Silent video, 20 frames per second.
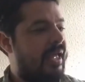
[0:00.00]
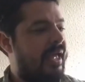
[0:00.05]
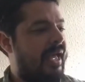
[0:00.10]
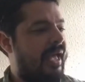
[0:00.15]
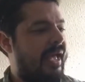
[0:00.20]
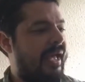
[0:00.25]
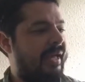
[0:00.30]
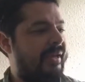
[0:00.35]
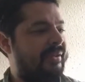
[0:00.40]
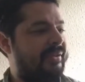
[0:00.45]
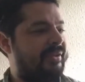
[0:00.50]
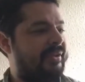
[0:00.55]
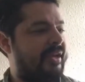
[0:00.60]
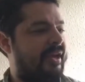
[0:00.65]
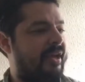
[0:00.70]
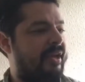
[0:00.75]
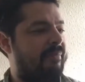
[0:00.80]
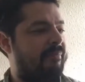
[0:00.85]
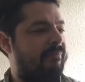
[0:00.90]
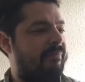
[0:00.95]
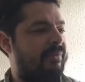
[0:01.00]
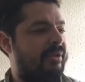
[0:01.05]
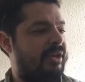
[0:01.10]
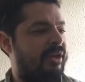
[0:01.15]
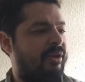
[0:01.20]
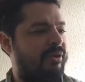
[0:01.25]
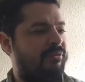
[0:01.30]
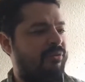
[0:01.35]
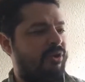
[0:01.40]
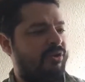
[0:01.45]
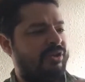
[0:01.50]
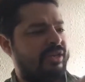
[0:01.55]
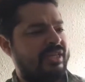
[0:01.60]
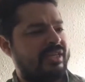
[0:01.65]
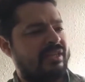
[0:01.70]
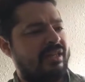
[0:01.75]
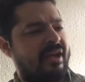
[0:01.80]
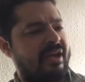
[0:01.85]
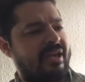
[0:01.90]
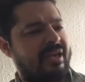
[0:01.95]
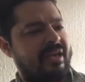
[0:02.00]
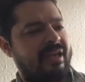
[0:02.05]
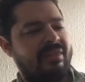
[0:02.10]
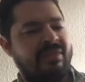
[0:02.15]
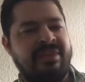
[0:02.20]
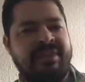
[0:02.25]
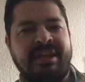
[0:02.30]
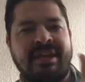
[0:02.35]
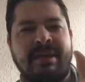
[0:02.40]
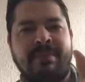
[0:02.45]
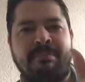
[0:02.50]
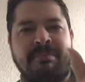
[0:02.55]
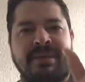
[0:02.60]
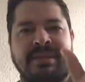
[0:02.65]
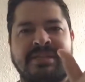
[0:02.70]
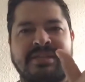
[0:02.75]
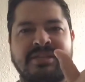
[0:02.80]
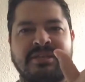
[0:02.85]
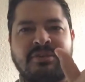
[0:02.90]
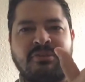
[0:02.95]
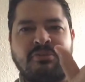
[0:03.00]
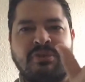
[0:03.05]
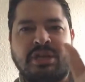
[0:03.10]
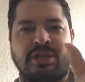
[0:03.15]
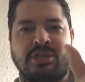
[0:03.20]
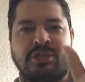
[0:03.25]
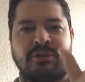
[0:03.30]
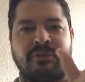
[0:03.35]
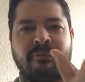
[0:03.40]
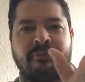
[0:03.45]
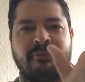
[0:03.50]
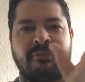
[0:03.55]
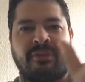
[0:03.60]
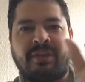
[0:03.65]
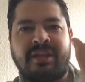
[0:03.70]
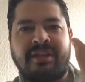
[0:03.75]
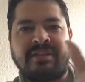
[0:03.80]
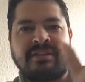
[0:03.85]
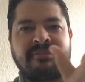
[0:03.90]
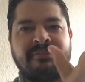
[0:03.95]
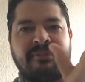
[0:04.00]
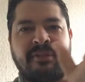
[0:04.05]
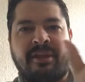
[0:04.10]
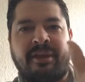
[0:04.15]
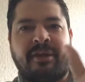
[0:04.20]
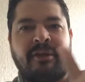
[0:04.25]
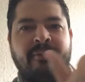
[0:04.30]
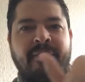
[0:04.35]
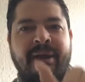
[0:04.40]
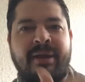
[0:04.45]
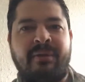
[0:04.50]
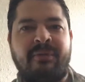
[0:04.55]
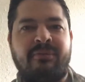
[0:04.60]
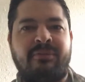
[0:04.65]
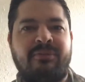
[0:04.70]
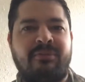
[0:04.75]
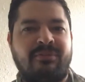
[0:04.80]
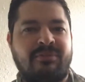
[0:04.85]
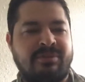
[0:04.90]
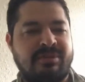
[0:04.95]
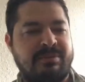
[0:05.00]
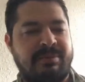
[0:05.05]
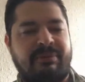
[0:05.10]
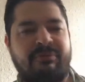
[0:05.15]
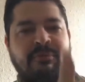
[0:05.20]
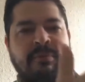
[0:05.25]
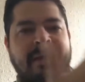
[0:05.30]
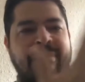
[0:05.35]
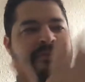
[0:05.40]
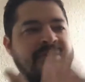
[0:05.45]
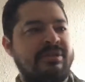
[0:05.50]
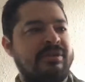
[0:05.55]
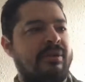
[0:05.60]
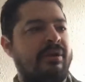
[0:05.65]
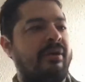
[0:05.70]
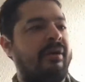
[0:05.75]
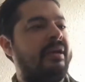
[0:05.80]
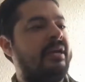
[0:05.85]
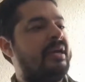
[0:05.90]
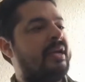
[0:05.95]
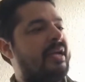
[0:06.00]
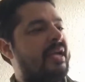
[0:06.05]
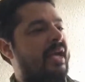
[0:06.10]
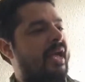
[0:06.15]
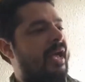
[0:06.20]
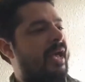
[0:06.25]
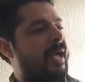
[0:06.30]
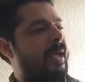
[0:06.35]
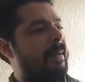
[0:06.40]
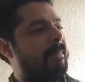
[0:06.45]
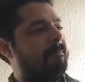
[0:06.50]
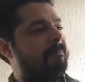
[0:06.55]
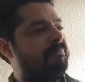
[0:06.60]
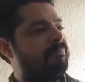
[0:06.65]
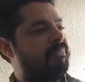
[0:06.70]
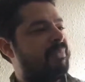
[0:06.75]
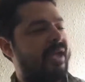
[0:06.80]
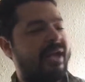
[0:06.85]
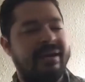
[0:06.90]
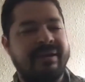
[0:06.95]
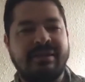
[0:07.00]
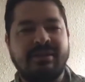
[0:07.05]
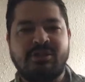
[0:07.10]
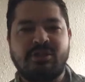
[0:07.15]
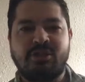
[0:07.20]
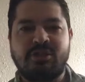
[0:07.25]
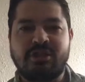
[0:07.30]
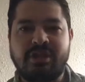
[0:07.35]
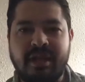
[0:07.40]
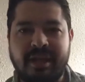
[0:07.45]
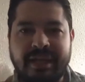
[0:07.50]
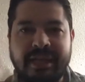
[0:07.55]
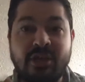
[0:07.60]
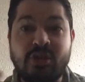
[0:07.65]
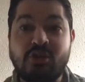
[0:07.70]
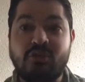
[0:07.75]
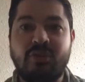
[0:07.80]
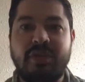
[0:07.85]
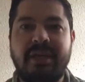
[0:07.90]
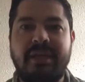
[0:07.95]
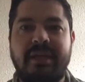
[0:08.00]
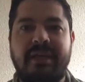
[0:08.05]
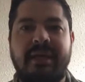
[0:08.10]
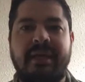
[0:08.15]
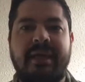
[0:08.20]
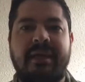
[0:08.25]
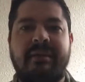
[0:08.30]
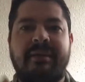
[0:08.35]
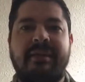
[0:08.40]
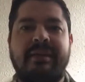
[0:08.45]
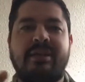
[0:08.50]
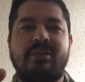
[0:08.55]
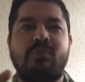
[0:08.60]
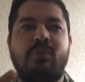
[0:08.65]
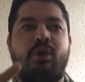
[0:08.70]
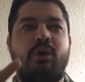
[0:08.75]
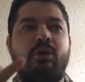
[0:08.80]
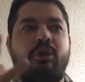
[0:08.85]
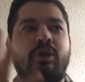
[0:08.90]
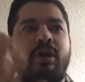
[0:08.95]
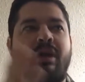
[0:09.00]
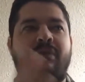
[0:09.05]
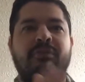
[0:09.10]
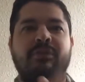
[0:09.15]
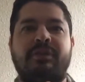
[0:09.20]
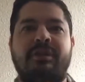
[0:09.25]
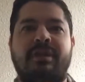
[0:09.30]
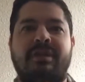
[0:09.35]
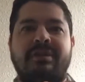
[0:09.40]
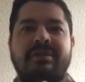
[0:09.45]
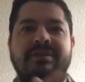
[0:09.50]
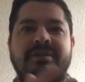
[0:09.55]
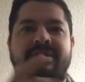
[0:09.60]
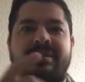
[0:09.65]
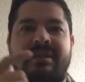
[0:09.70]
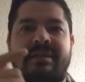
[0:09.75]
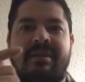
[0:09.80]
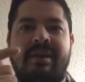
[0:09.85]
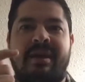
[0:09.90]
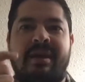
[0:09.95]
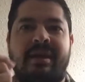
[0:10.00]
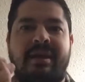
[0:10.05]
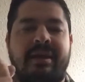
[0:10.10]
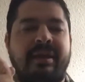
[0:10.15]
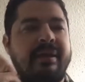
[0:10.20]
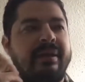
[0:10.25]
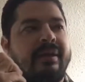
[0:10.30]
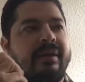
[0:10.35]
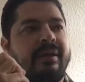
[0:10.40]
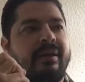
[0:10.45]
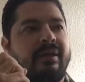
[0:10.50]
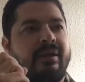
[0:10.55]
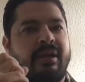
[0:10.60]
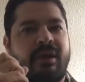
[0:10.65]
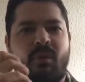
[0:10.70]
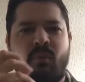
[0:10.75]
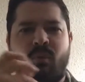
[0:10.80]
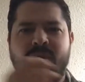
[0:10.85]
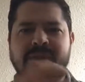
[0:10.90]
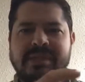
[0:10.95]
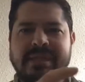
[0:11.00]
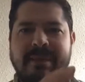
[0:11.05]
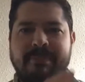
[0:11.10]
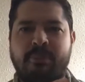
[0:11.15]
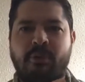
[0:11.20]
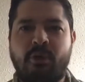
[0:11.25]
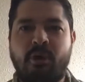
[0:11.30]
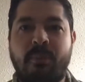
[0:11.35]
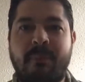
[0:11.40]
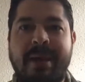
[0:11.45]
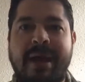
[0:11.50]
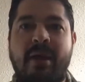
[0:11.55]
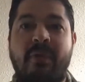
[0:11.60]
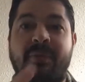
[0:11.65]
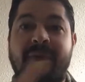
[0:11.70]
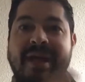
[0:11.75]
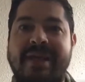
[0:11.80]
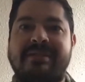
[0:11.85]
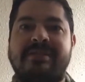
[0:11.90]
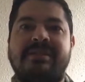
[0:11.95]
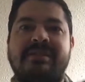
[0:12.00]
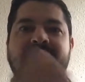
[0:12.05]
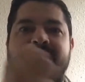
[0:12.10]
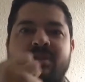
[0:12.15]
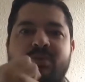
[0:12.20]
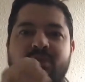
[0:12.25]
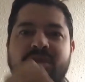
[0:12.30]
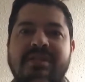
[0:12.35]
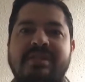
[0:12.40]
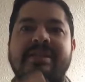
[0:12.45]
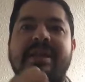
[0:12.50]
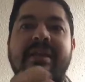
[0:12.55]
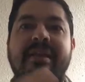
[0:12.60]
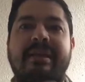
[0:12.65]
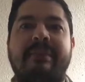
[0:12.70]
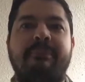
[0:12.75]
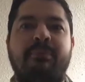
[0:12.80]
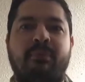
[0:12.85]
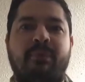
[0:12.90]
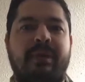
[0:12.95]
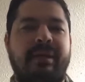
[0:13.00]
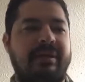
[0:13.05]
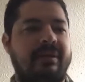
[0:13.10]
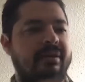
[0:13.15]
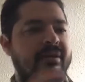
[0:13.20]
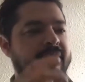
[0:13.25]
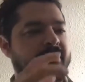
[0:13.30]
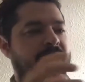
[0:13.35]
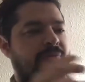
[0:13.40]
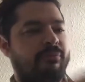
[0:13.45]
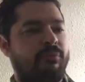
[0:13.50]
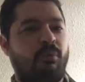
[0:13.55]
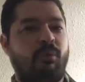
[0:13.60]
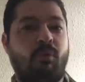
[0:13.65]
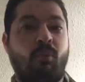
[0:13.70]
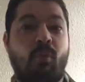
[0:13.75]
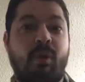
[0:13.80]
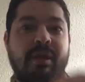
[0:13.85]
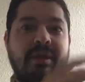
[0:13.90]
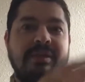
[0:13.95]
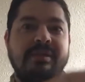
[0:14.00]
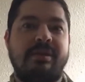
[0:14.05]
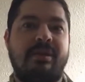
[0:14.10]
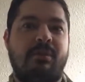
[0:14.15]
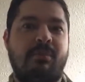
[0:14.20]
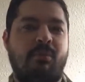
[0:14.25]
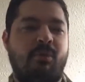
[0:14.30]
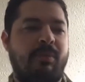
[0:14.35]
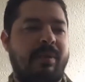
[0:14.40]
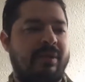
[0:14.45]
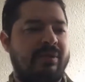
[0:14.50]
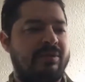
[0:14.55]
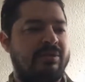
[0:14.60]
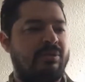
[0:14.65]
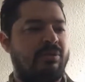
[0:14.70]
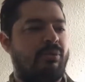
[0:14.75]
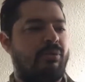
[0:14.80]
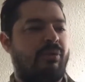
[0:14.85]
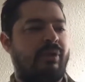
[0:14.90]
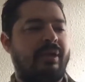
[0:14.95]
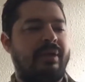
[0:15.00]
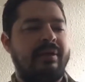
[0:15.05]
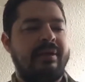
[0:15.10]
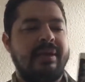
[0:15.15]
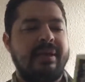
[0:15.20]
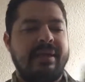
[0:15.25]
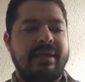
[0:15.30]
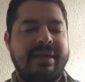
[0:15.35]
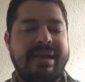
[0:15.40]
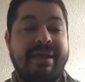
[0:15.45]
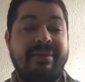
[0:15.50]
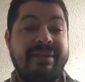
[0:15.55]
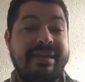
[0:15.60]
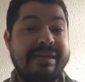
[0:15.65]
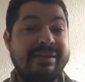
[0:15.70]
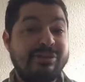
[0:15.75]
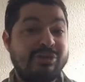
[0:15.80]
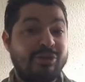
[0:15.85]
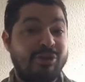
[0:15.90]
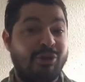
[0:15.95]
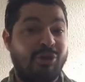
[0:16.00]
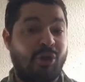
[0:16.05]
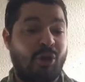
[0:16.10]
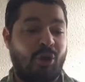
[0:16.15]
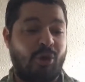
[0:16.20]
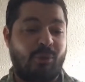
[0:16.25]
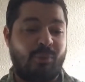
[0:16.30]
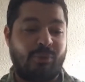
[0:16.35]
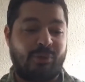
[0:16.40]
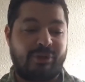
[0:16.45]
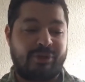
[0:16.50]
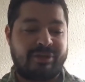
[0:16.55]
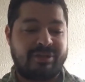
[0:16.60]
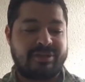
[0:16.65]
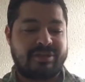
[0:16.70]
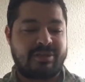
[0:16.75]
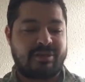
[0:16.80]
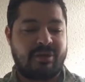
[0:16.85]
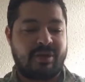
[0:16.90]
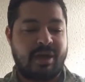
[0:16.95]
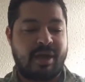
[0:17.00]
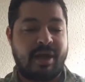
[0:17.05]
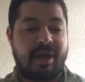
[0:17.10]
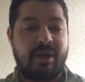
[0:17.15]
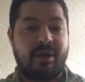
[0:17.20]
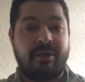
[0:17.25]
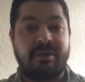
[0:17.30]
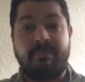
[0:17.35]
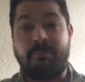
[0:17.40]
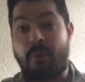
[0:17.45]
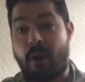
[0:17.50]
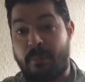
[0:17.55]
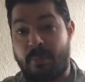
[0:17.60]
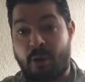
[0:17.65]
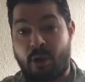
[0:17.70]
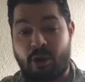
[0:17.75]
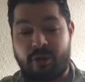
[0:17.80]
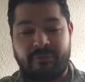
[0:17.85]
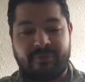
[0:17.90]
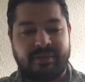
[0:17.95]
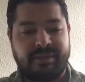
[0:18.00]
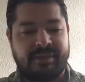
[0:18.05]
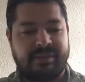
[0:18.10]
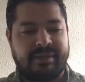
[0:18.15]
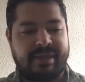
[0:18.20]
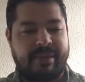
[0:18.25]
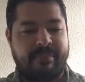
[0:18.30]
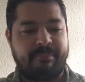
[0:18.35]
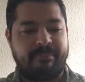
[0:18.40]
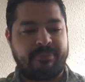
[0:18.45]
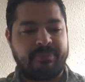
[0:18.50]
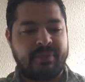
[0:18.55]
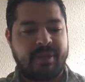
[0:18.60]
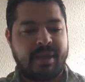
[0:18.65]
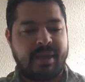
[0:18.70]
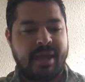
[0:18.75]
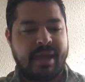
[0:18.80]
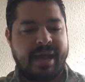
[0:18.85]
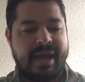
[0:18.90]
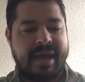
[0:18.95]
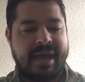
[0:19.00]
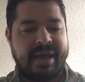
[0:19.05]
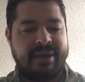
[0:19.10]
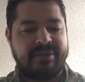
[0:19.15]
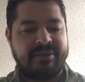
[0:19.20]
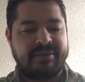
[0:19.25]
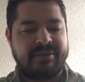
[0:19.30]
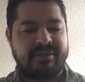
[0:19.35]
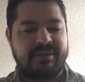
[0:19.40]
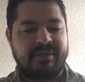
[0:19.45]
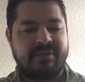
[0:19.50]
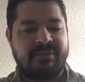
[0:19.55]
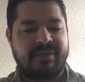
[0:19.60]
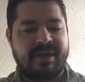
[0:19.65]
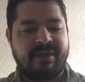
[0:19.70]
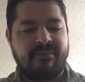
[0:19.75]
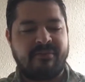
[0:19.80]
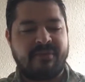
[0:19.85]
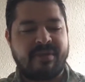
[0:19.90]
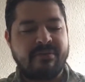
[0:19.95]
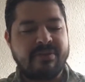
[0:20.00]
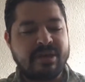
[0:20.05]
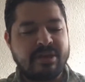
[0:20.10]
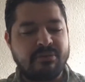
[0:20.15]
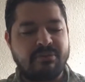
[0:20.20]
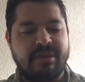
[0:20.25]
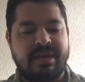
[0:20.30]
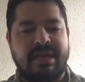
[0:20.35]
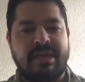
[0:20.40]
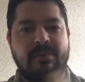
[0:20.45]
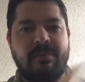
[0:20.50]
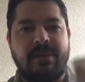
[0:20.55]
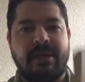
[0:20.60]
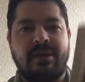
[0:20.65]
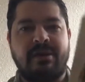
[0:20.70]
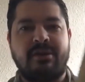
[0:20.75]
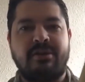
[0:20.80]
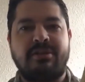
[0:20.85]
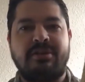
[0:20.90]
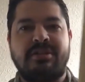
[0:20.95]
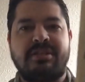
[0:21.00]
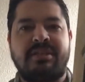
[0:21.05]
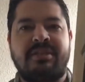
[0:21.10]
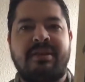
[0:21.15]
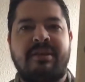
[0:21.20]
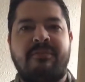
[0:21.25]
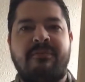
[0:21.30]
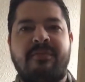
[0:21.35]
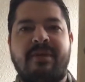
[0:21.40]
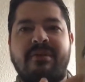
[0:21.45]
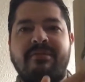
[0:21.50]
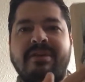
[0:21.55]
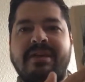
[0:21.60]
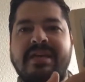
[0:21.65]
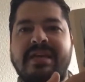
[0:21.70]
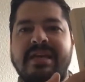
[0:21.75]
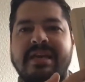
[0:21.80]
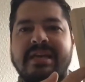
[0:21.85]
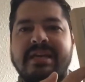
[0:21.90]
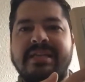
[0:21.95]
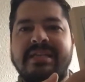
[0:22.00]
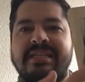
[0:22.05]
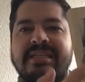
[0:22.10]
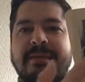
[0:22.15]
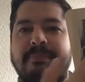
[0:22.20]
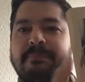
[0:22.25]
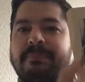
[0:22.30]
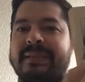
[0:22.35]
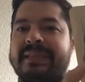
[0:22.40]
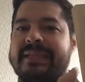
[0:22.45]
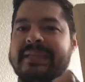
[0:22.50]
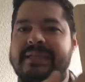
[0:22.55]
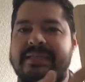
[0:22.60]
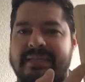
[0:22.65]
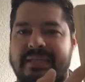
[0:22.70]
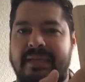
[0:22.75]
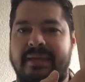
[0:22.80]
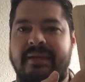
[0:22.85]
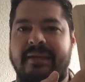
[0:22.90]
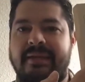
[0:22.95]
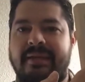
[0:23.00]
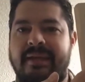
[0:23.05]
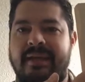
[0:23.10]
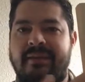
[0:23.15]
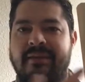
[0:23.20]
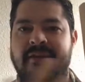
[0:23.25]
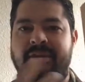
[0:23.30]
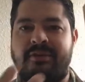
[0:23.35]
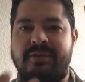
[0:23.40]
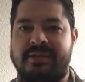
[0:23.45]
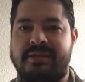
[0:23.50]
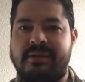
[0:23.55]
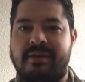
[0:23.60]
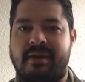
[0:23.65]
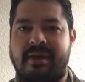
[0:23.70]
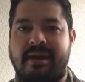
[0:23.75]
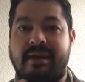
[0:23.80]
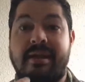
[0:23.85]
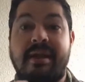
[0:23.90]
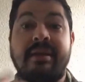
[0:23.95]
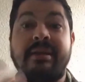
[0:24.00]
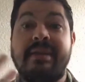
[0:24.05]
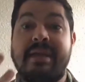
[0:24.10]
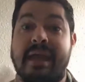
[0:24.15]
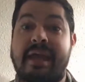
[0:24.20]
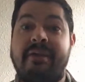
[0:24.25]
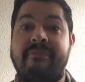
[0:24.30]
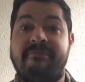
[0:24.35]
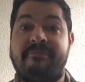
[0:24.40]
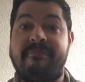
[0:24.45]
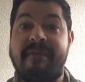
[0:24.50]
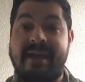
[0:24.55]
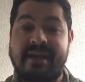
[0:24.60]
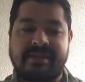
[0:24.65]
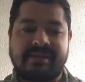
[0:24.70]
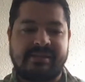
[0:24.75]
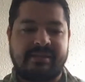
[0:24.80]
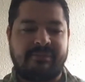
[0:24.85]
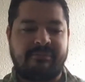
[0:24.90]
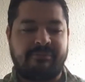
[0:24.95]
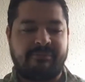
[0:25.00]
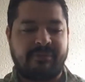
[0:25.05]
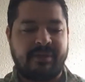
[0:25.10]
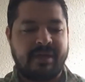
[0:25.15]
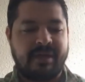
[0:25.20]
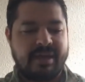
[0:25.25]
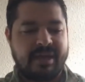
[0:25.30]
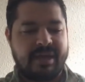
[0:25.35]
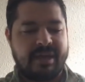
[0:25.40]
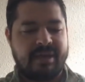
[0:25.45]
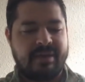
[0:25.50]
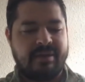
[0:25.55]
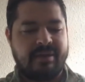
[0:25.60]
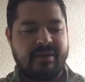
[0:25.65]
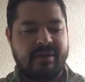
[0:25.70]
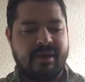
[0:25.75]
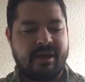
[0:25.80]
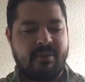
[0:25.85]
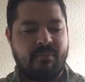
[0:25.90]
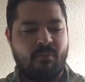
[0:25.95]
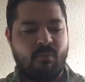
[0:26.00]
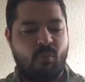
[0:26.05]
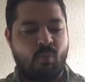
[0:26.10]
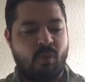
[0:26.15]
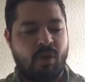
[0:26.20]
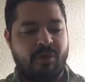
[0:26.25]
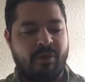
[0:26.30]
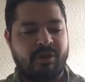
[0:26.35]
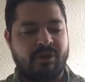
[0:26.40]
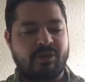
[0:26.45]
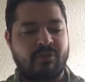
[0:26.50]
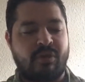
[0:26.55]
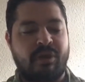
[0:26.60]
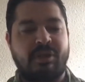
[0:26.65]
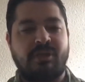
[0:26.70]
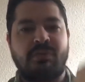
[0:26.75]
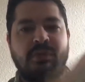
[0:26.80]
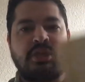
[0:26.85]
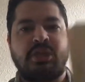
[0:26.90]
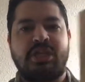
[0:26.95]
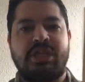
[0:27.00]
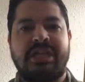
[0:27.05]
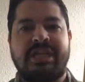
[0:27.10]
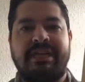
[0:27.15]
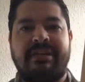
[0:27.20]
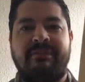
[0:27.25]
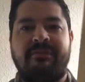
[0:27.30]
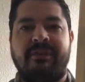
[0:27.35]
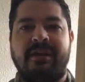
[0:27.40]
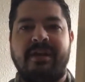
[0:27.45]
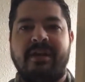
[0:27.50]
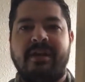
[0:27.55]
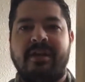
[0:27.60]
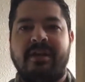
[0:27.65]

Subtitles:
And you know, you've got these like the abyss creature things flying around, or something from Avatar, and it's just like intriguing, and I think that's what a good cover does. Is it like, you know, what's that book about? That's the sort of selling point for wanting to know more about the story. Now, the internal artworks, Bob Harvey did them. And they're very unique because they're very simplistic in their design and yet effective in what they're trying to achieve.